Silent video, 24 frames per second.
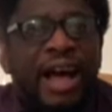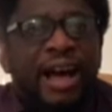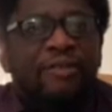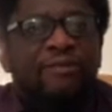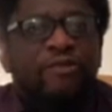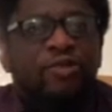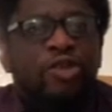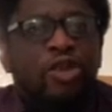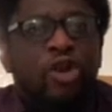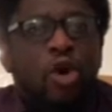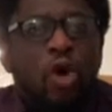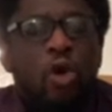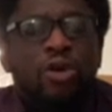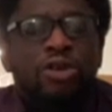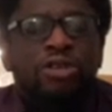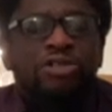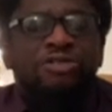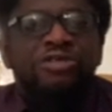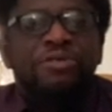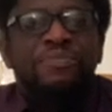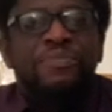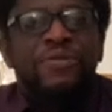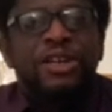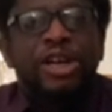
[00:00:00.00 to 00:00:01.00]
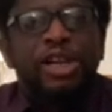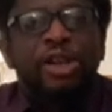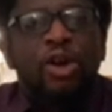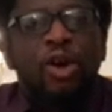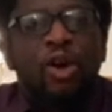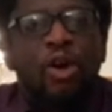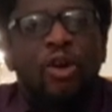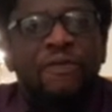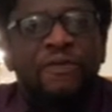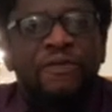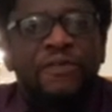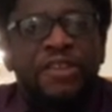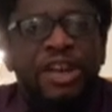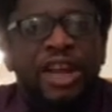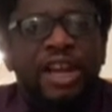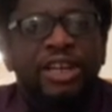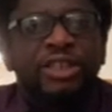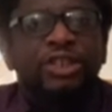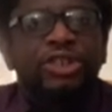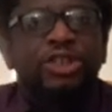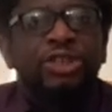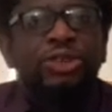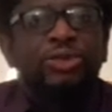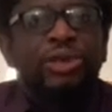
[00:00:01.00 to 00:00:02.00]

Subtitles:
no criminal or financial